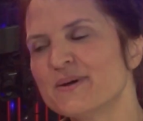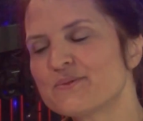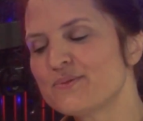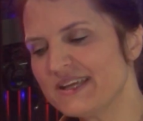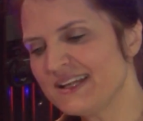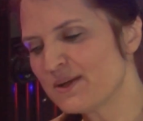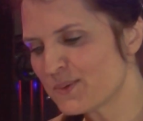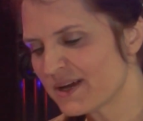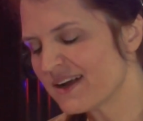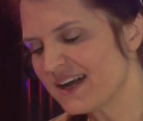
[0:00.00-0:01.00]
but really,
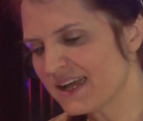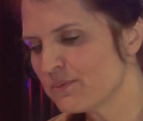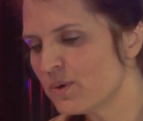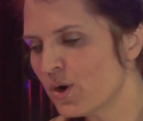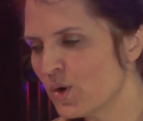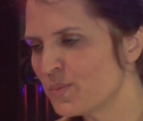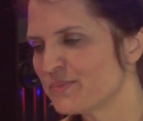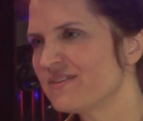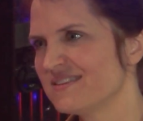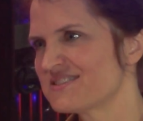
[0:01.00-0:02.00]
where I hope
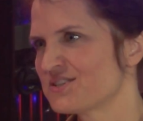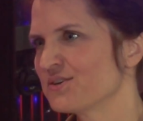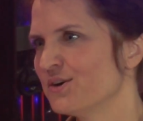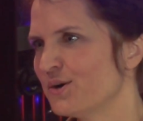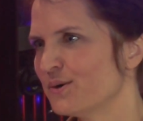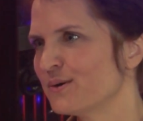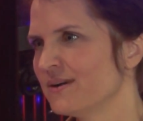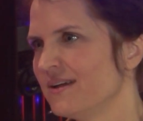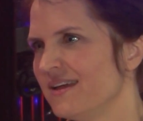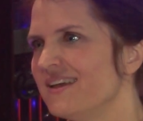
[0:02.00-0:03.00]
this to go
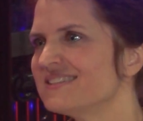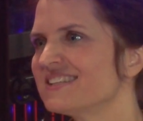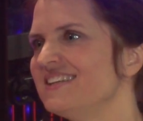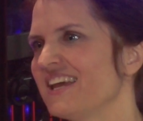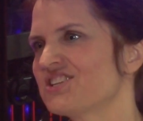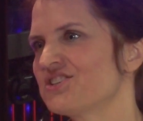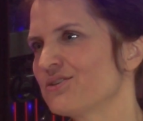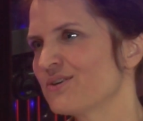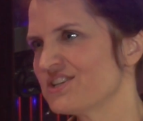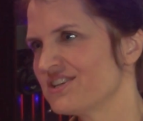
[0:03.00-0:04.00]
is a next
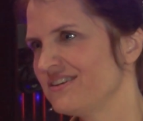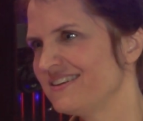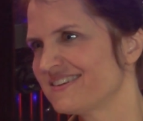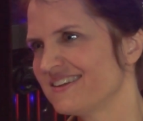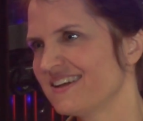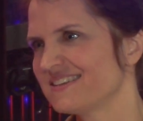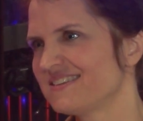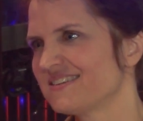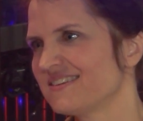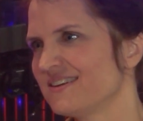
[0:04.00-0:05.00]
generation
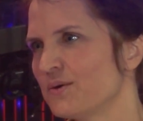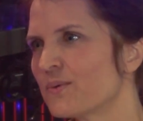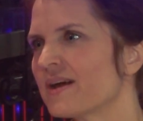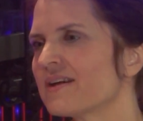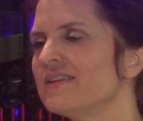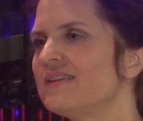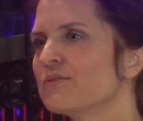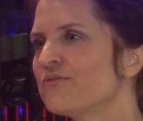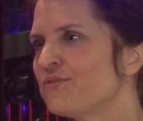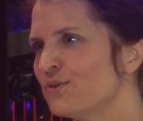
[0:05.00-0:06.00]
internet where the
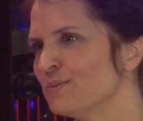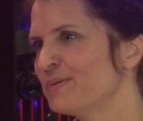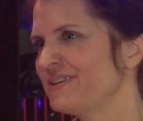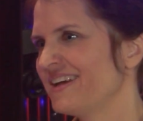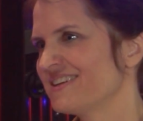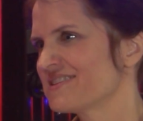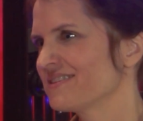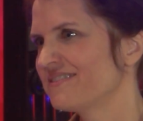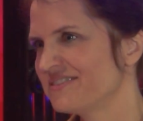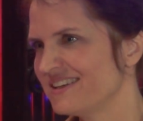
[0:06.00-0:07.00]
full
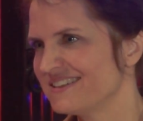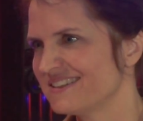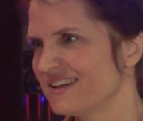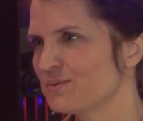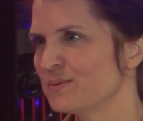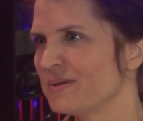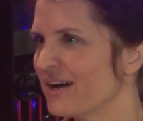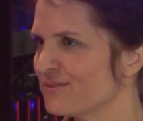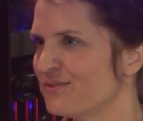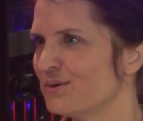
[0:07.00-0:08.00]
potential of the internet would be
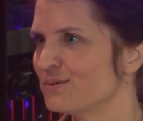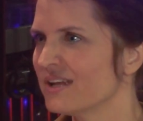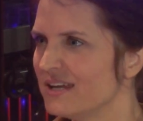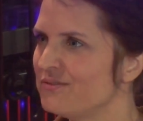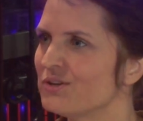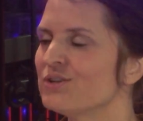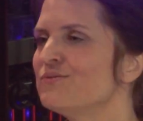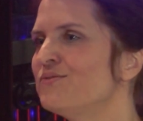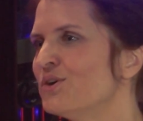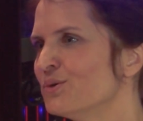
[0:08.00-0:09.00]
unfold. If you can
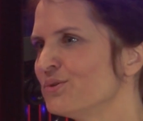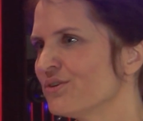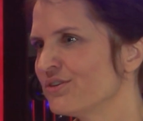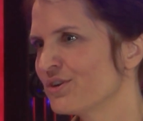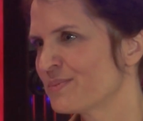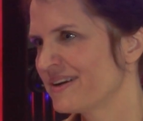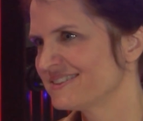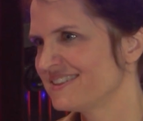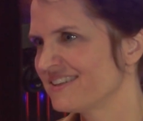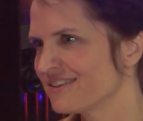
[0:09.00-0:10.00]
vote on your
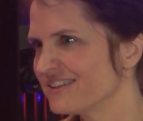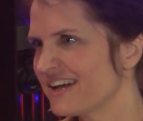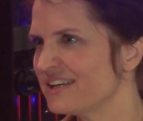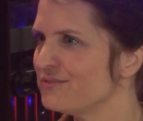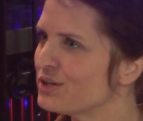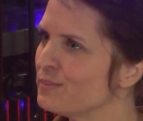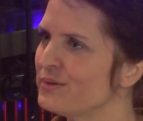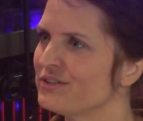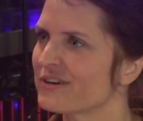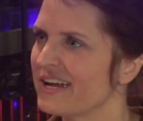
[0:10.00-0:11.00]
president online, if you can
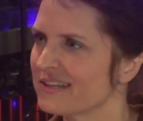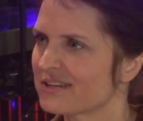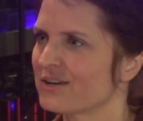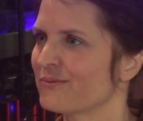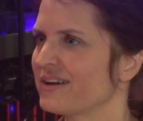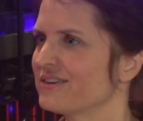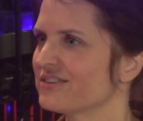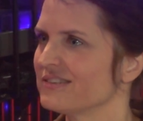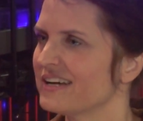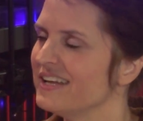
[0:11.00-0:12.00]
put your healthcare records
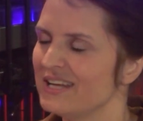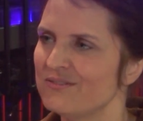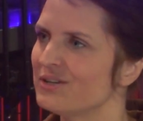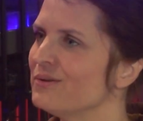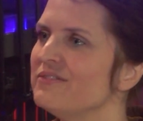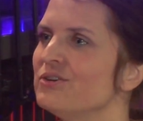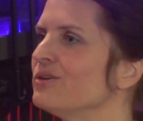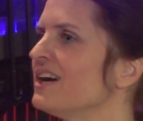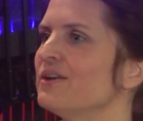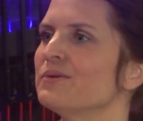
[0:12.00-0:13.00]
online, if you, know, if you
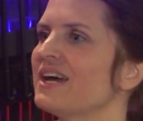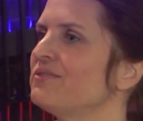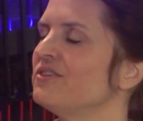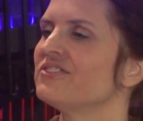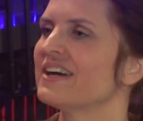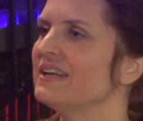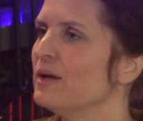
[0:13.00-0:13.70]
and I don't have to sign,